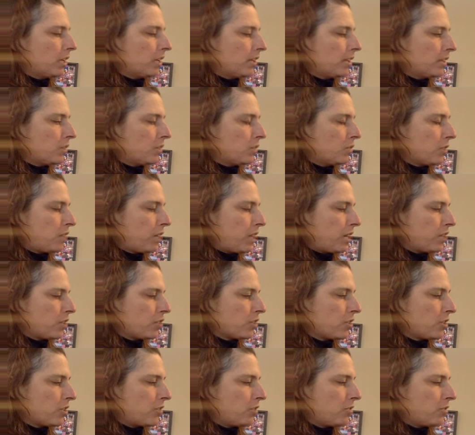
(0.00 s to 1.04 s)
at this
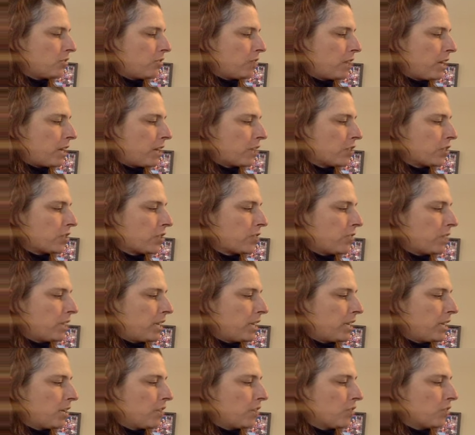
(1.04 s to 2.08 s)
fraction right
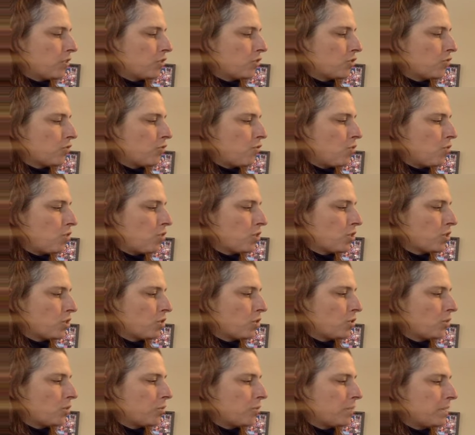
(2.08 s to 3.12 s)
here. There's 4
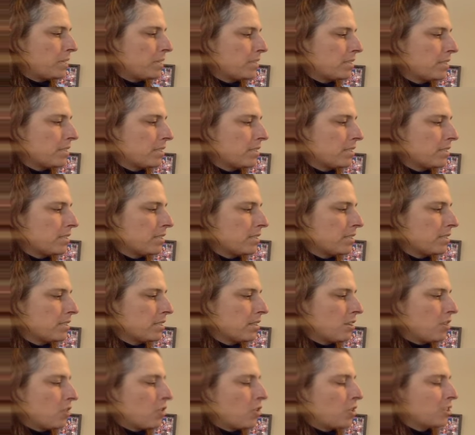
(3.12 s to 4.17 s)
total pieces,
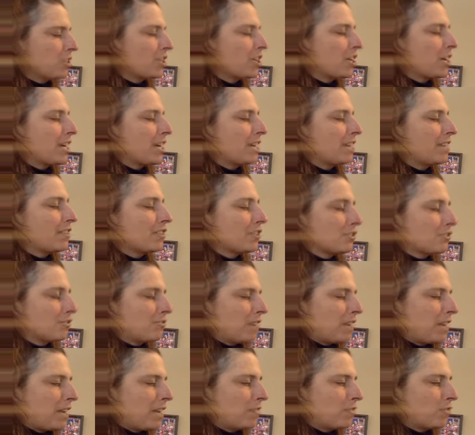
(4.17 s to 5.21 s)
or sorry, there's
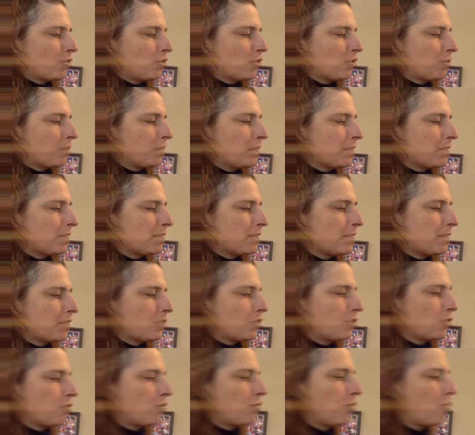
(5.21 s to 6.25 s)
5 total pieces and
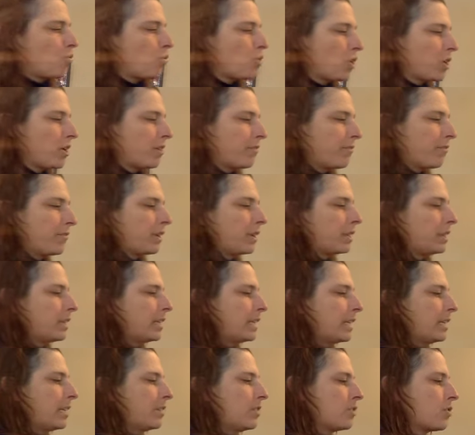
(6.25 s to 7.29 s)
there's 4 filled
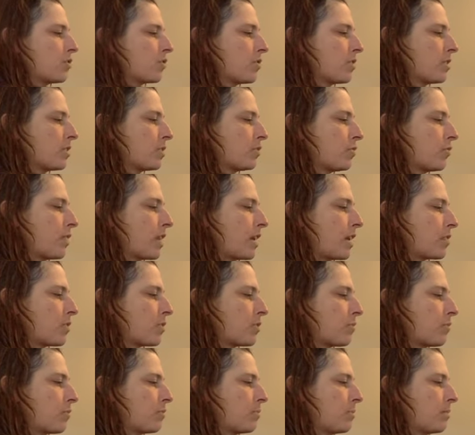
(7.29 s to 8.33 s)
in, so this
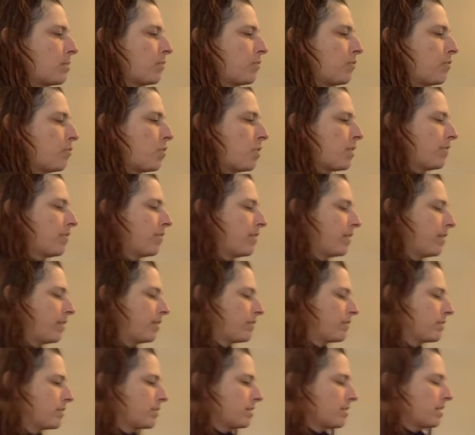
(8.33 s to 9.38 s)
fraction would be
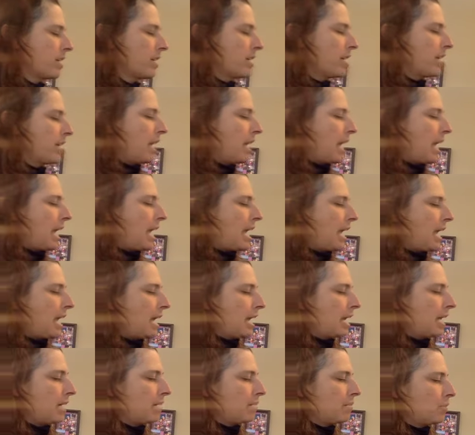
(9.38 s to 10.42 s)
4/5.
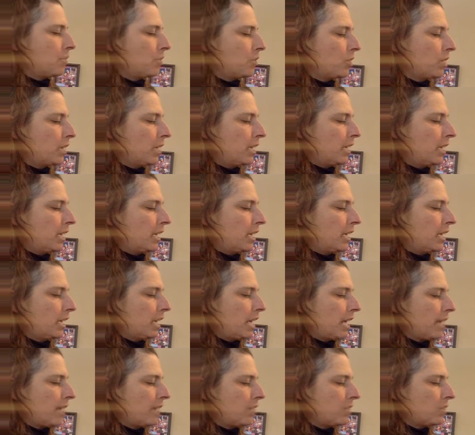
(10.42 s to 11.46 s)
And I'm looking
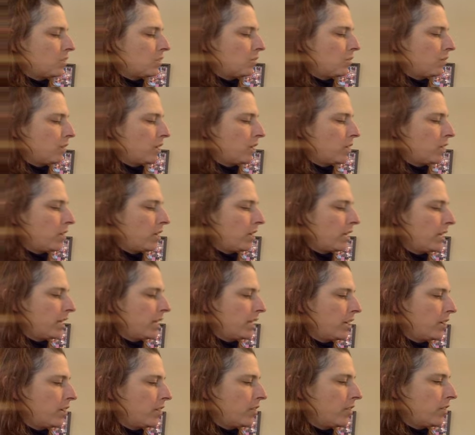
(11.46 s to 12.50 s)
at this figure right
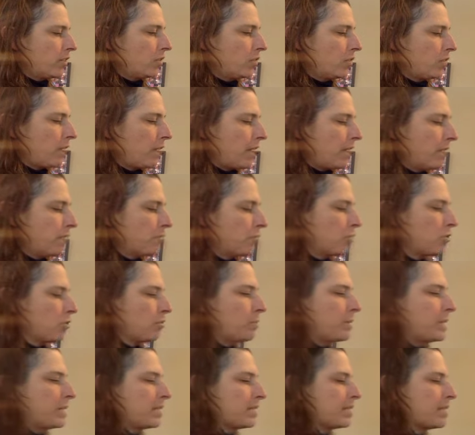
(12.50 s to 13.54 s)
here. There's 5 total
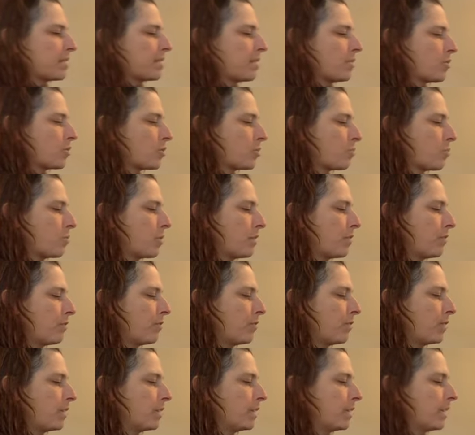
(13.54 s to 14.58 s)
pieces and there's 1
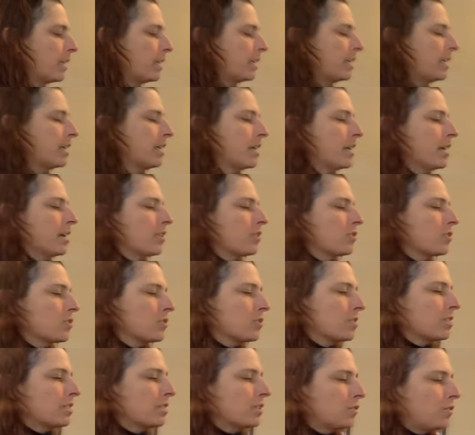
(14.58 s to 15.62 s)
filled in, so
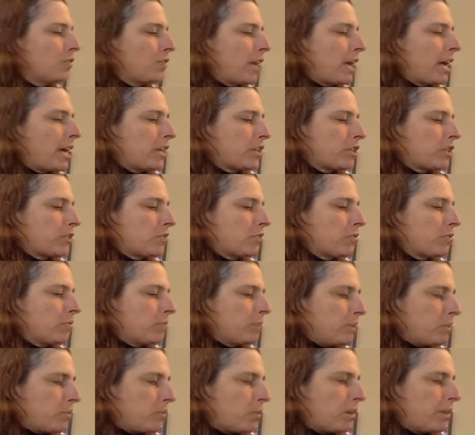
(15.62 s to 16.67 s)
this fraction would be
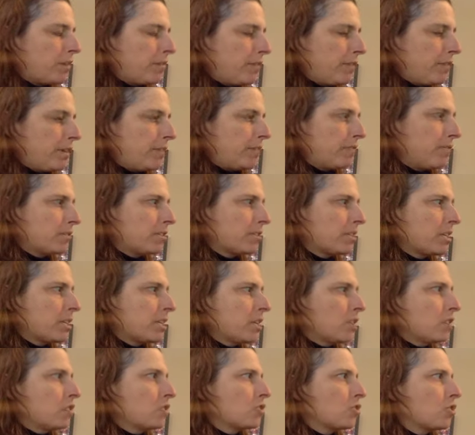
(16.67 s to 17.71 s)
1/5.
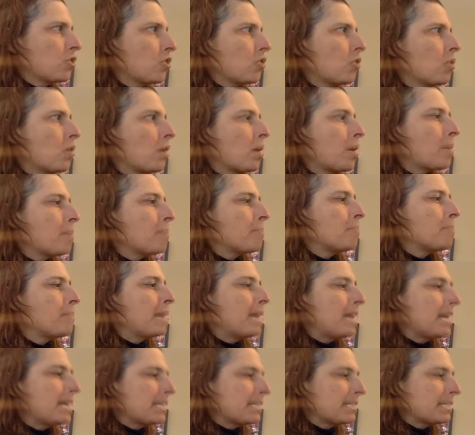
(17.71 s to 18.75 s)
So
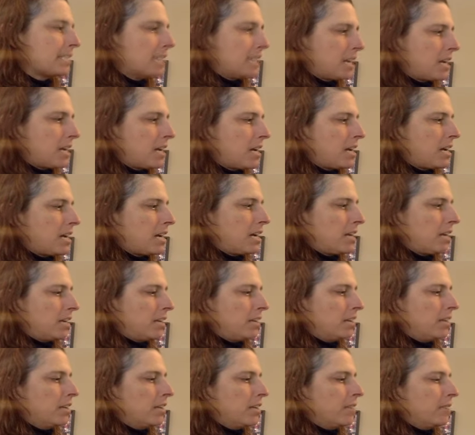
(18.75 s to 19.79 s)
based on
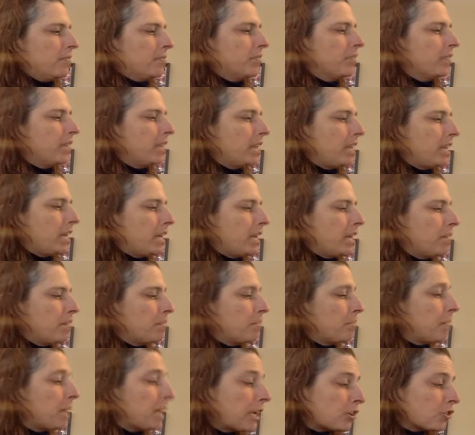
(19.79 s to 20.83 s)
the
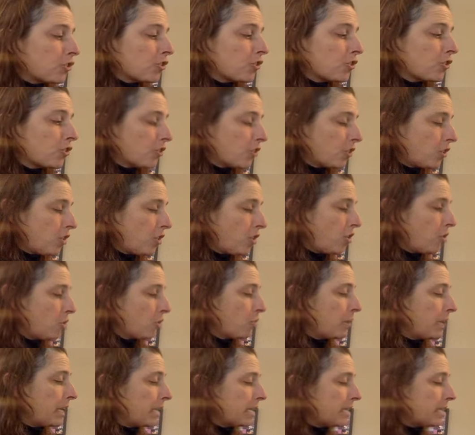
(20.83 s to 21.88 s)
pictures alone,
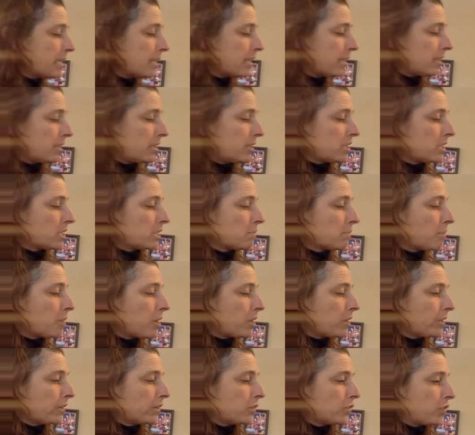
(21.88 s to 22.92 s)
we can see that the
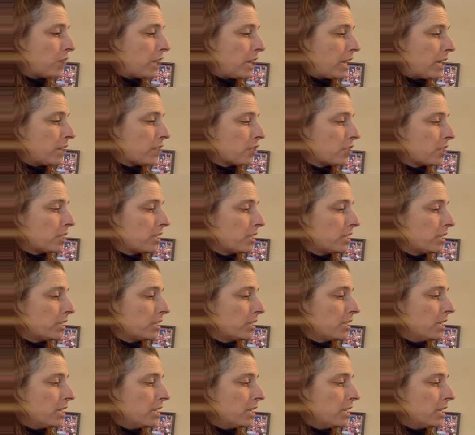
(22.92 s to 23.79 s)
smallest fraction